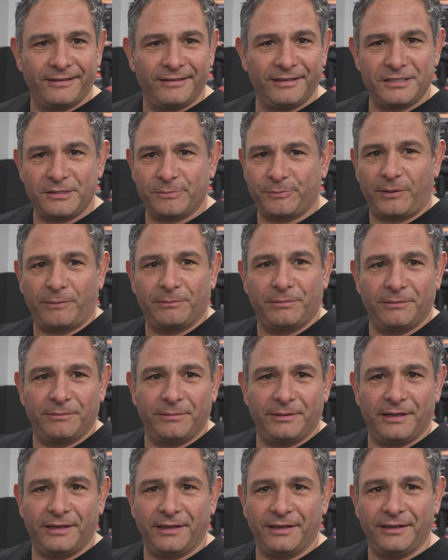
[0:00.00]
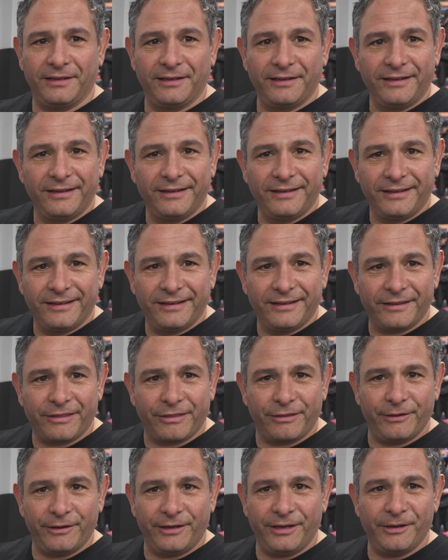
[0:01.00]
this is probably a
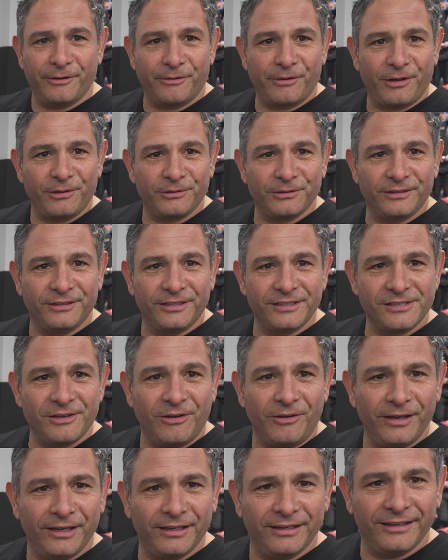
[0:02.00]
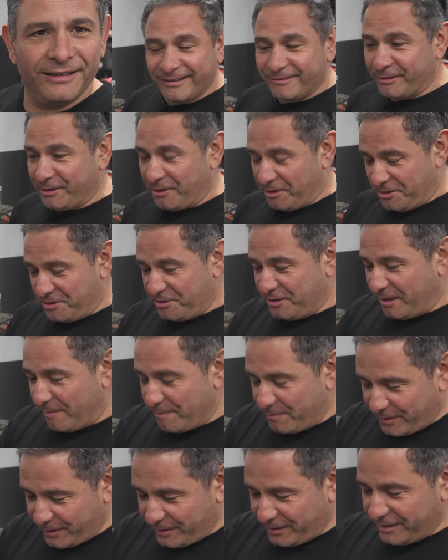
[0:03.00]
30-year-old design. We've got new
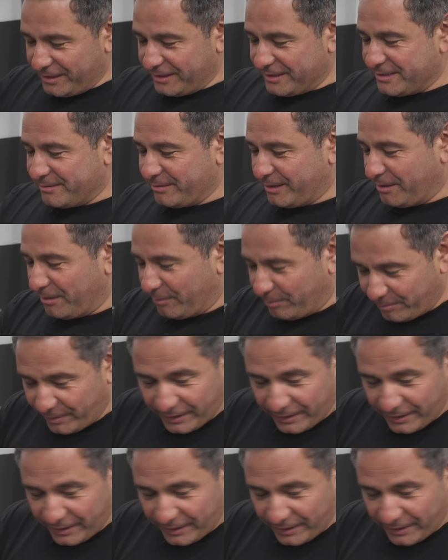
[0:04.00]
computers, we've got